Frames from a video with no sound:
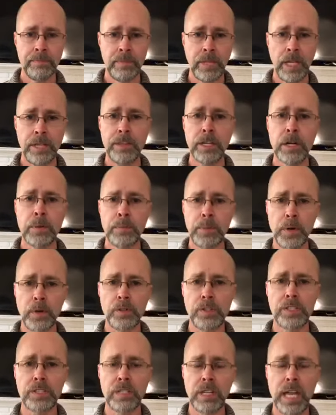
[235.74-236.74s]
in their
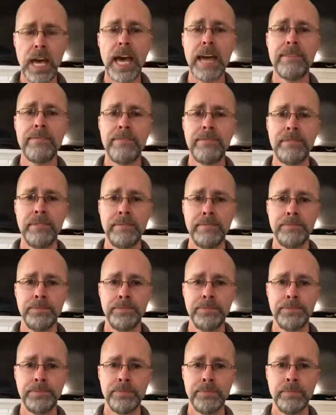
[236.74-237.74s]
approach to life,
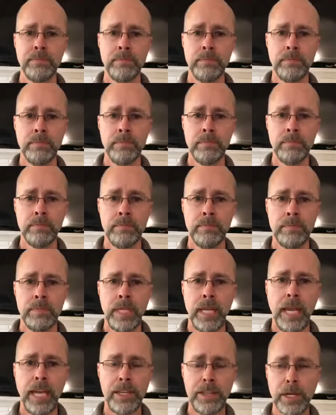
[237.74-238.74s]

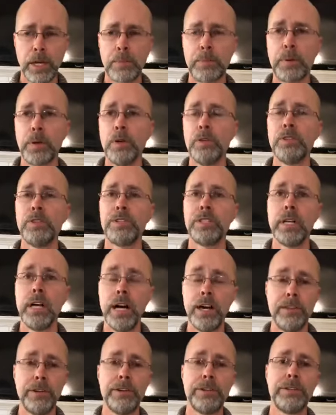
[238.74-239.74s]
in their approach to
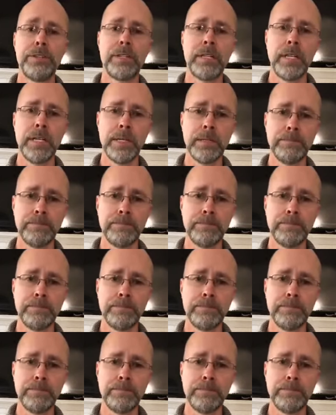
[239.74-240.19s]
others.